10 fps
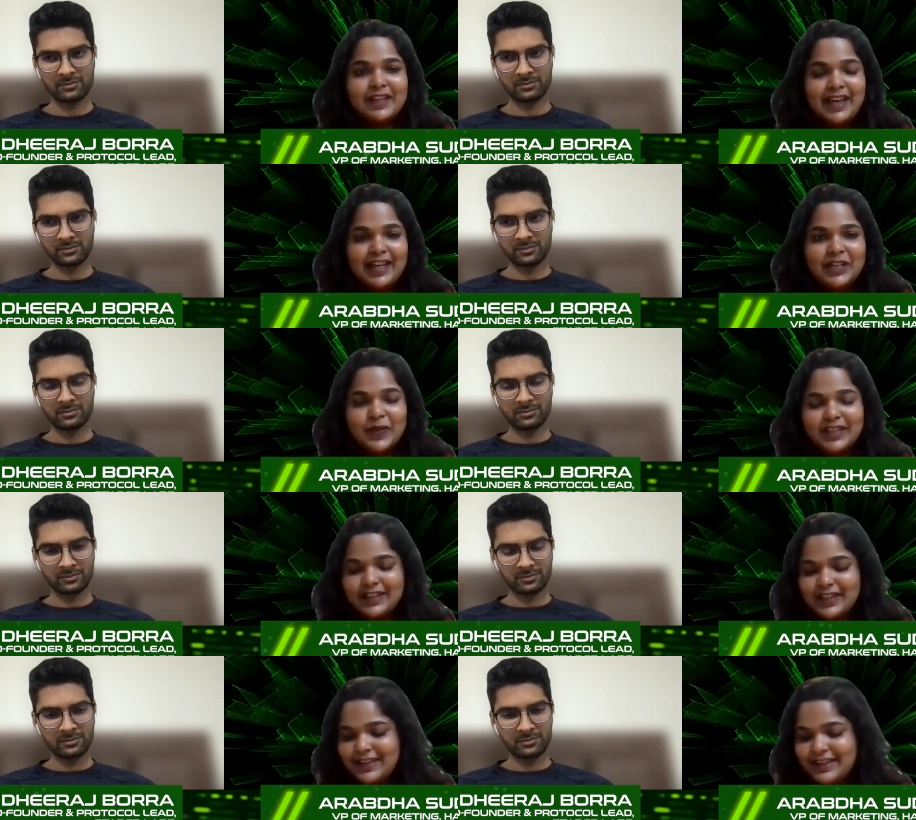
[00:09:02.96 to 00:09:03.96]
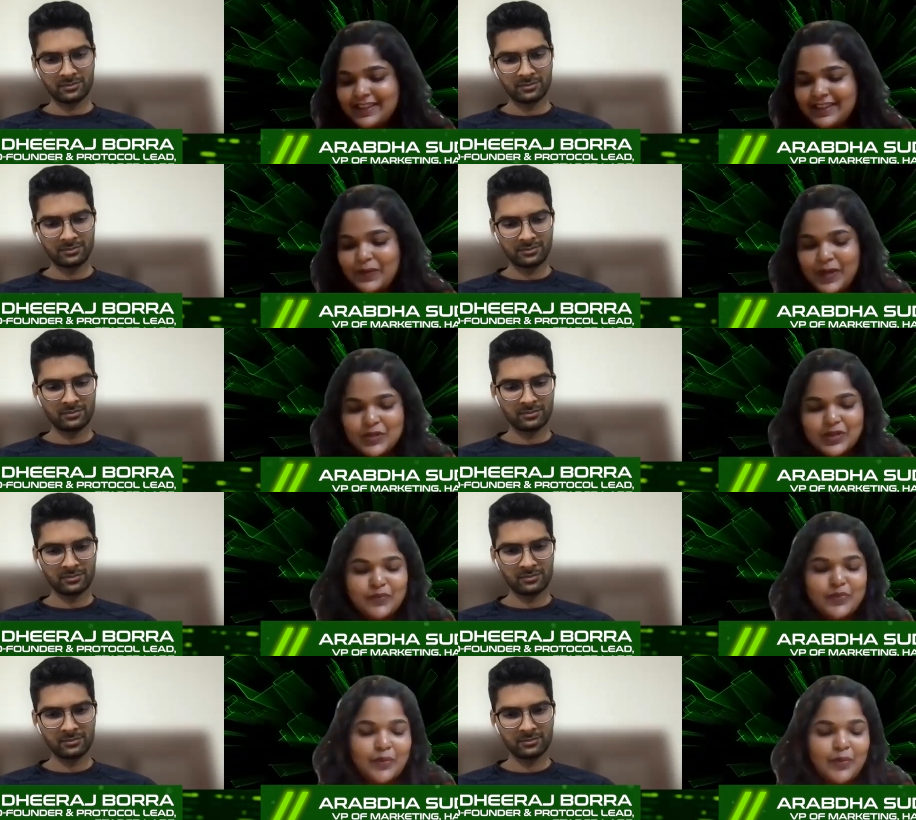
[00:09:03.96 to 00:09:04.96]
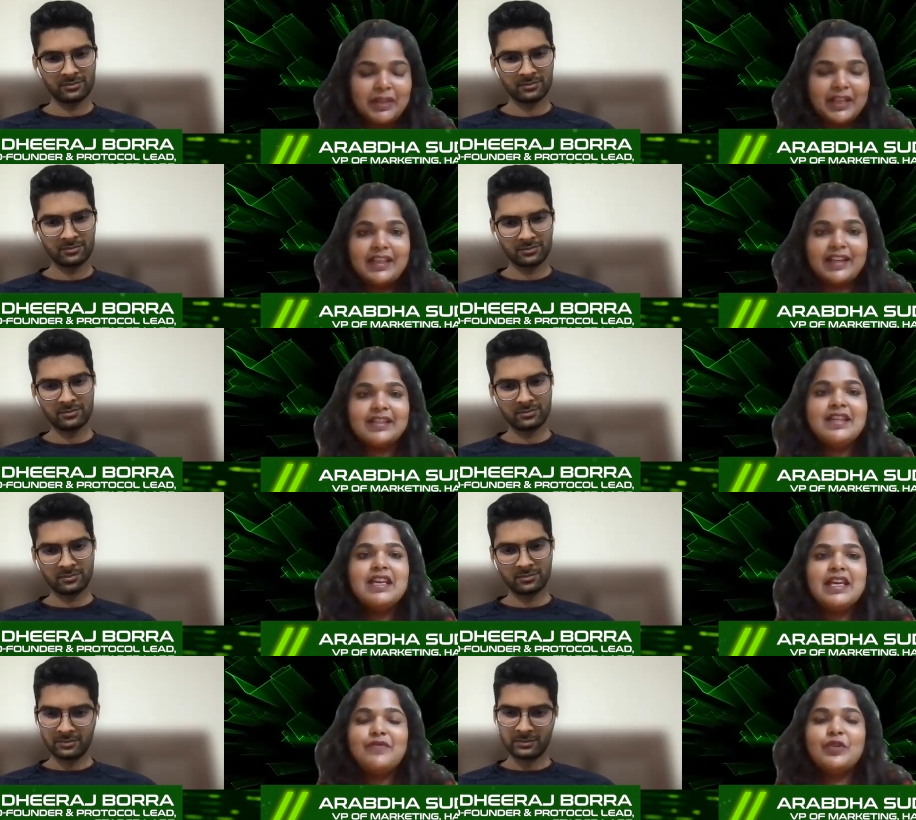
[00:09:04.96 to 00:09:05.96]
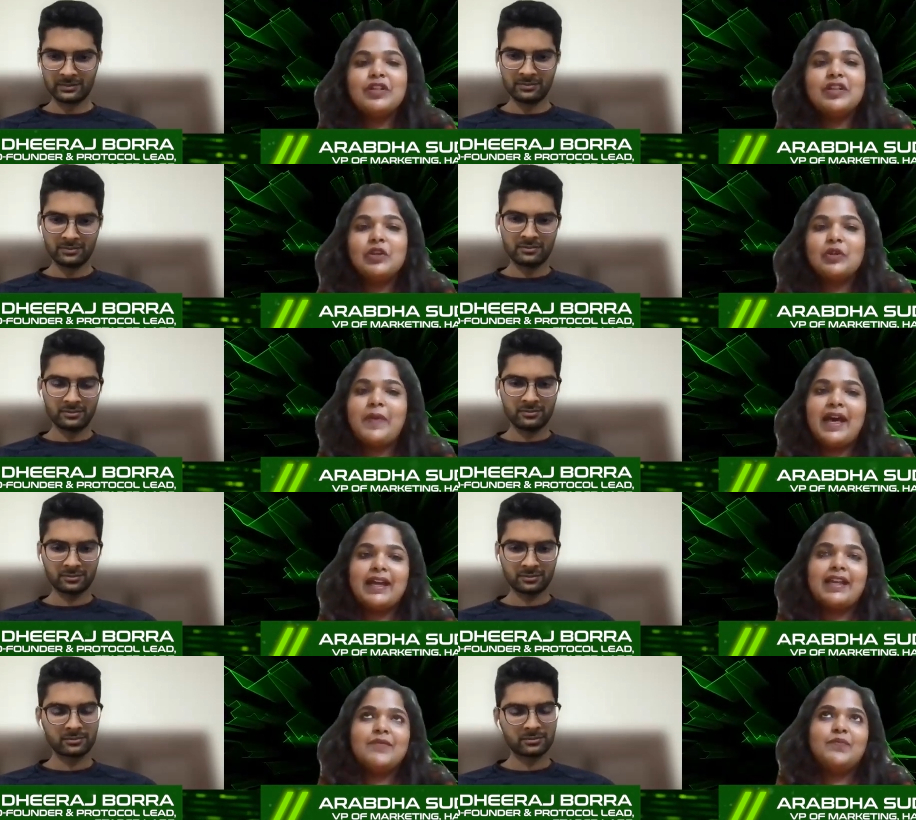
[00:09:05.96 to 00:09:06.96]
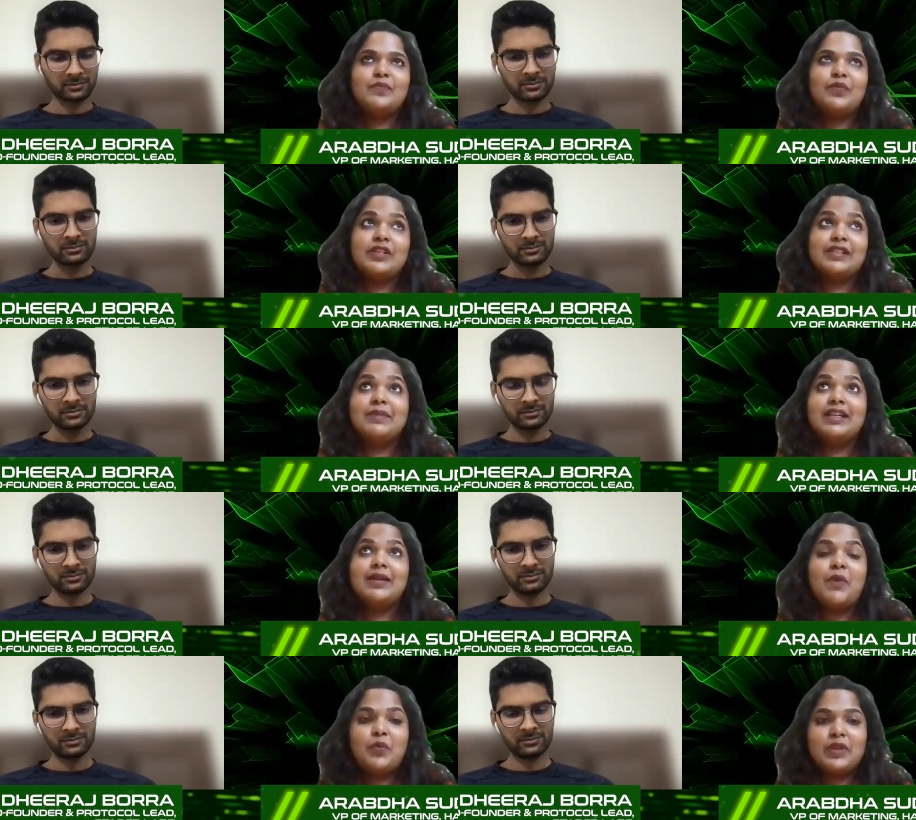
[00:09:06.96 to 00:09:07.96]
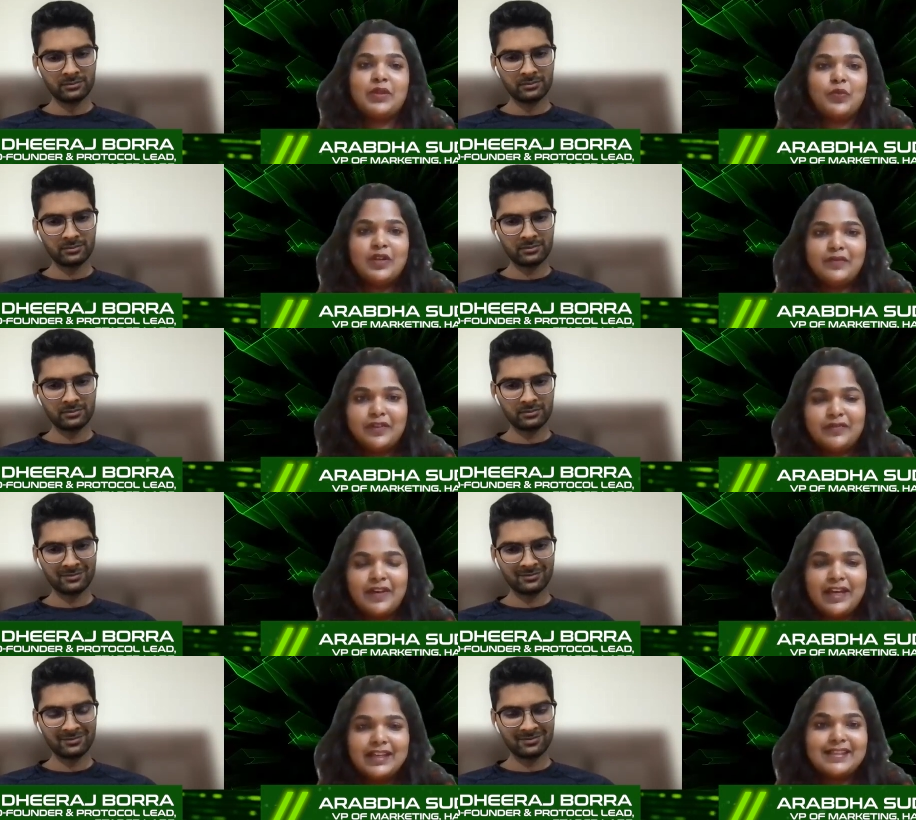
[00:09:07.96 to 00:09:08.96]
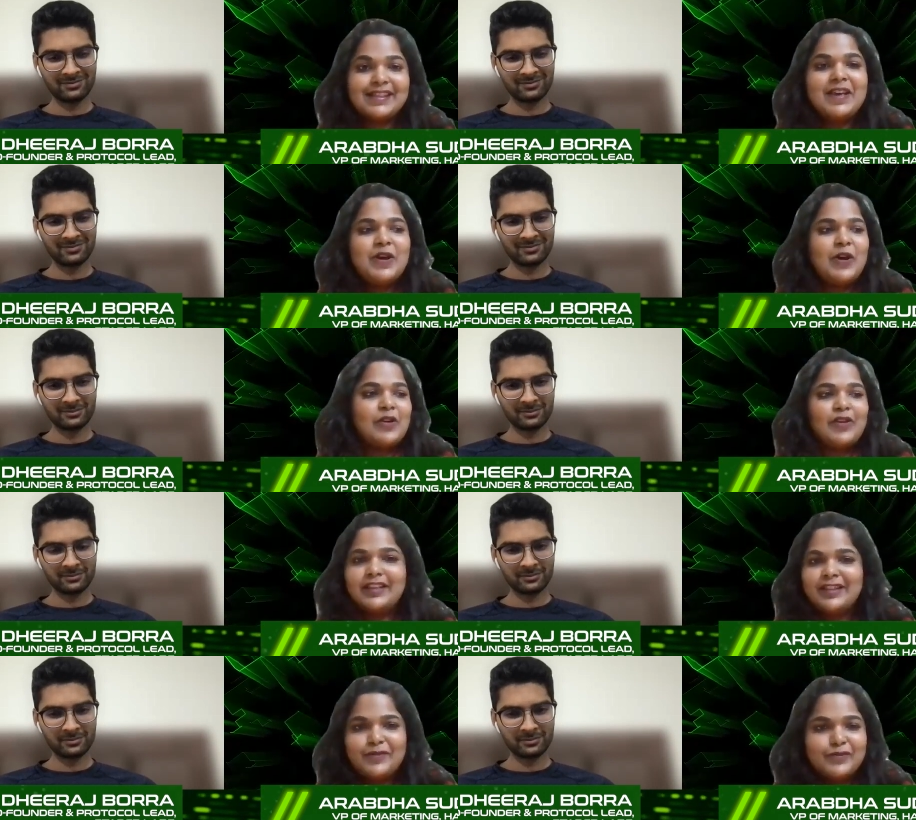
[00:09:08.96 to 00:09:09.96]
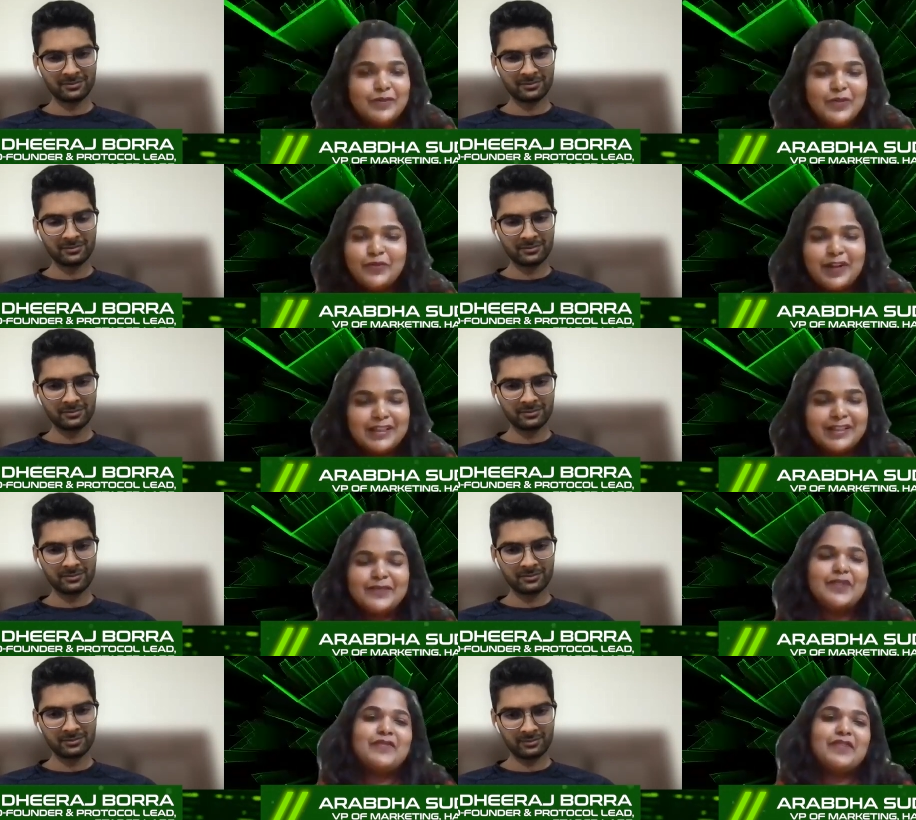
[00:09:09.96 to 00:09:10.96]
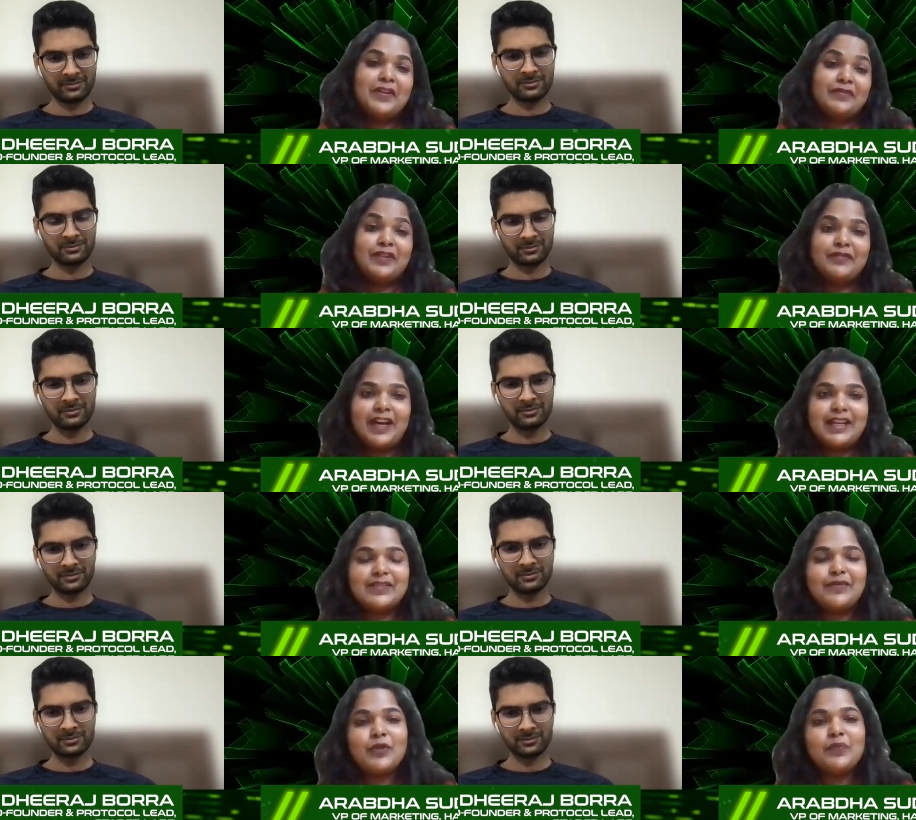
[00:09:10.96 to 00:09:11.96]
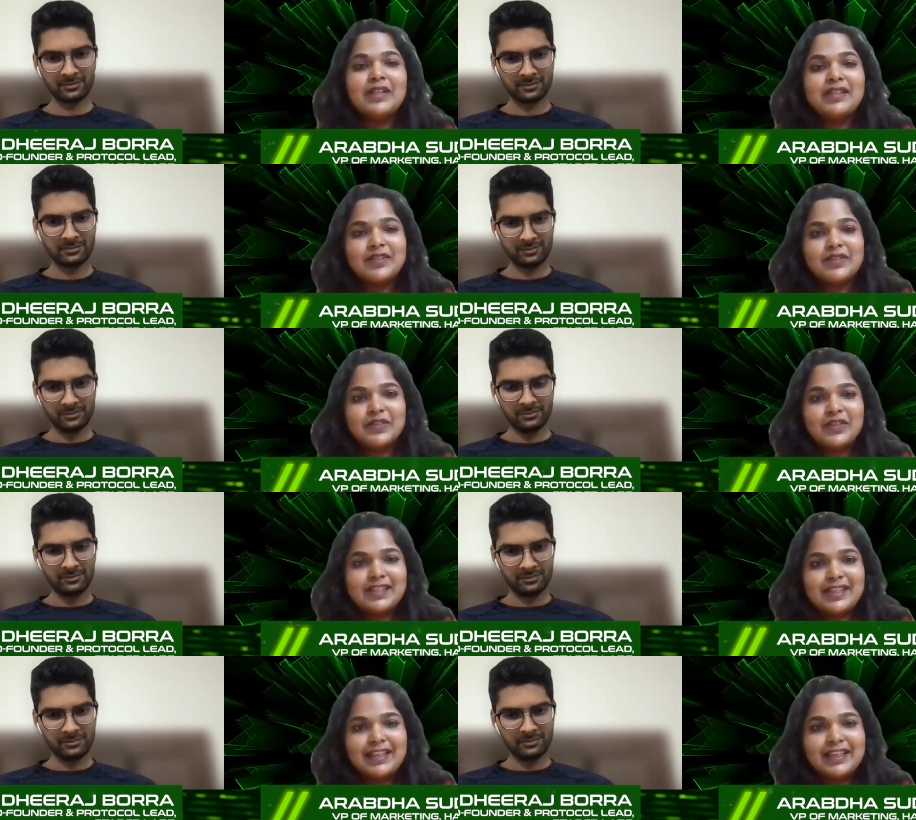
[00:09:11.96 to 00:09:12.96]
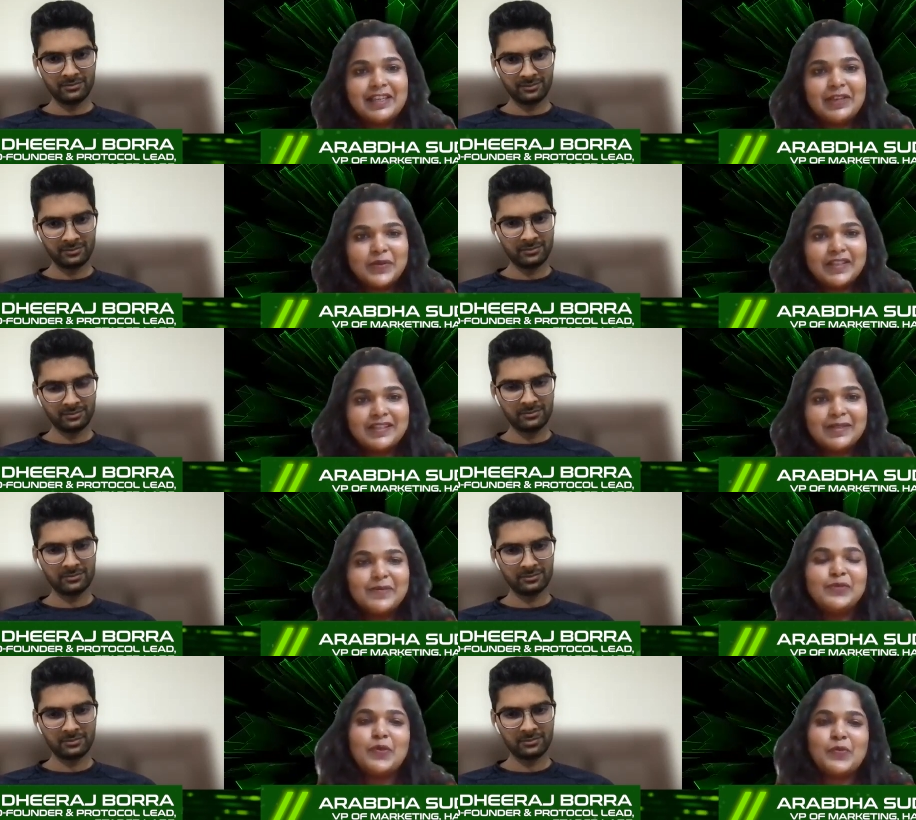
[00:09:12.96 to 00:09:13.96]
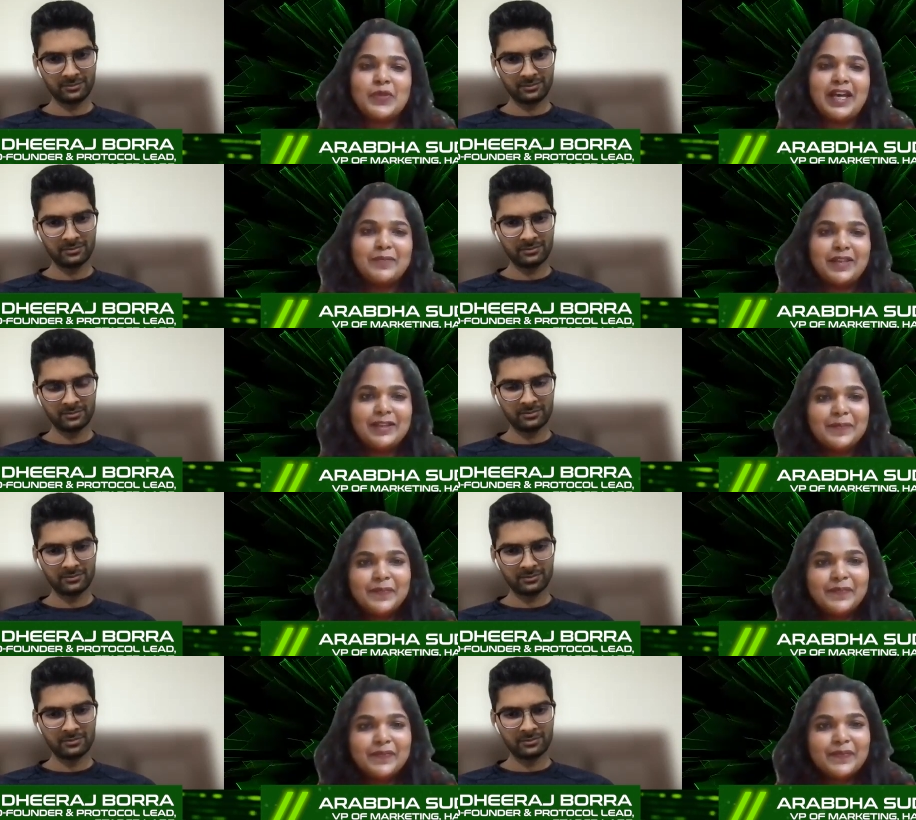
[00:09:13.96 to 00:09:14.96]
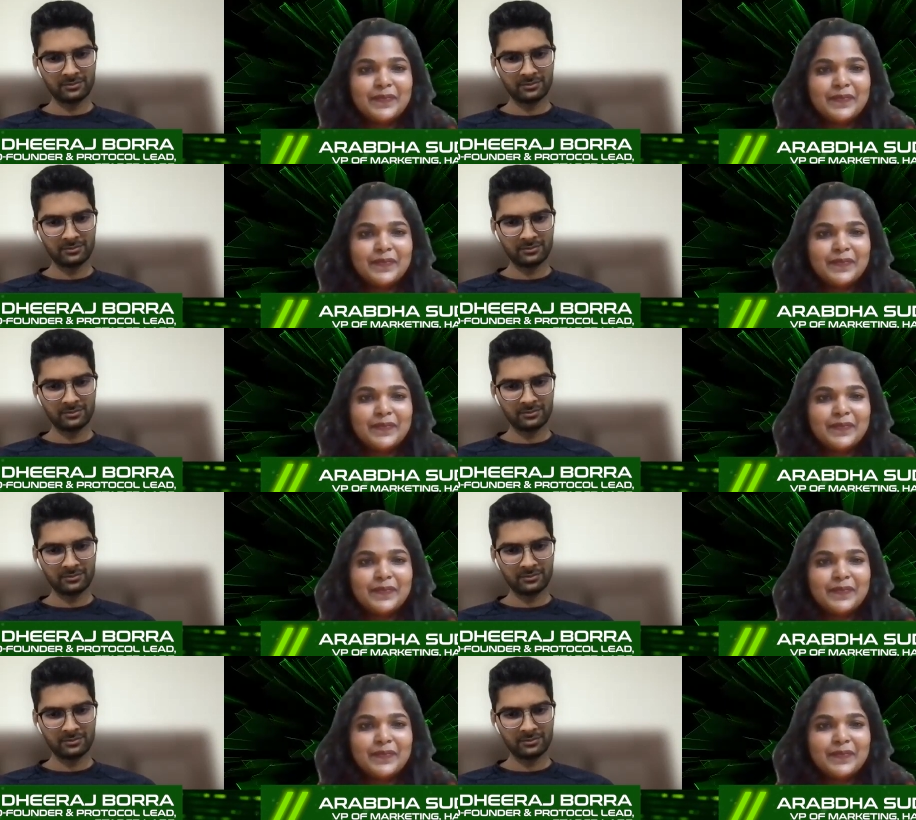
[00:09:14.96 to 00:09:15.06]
Speaker 1: definitely end with this question, probably, that if you could look back and possibly come up with a word of advice, or rather a few phrases of advice for builders on staking ecosystems, what would that be?